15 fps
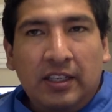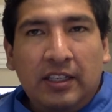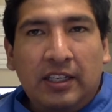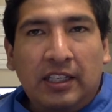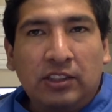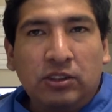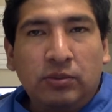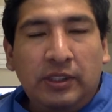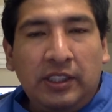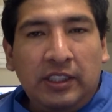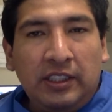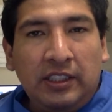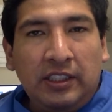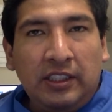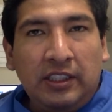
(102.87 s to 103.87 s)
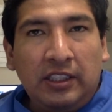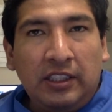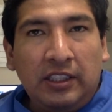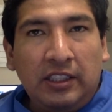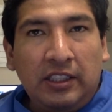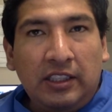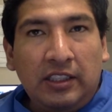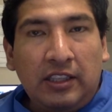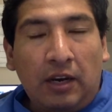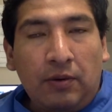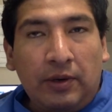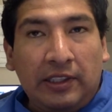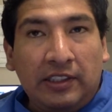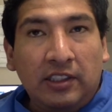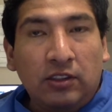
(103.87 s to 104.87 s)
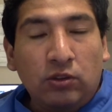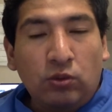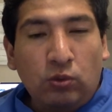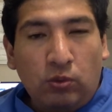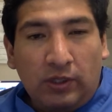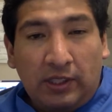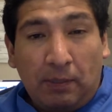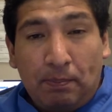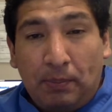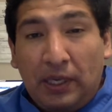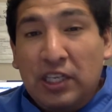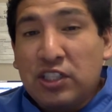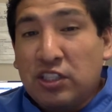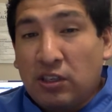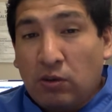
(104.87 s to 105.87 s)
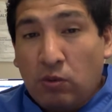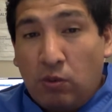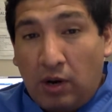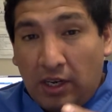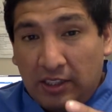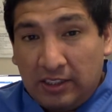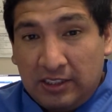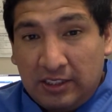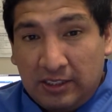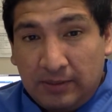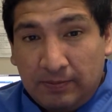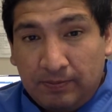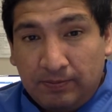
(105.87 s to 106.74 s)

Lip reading: has to be directed to what a patient wants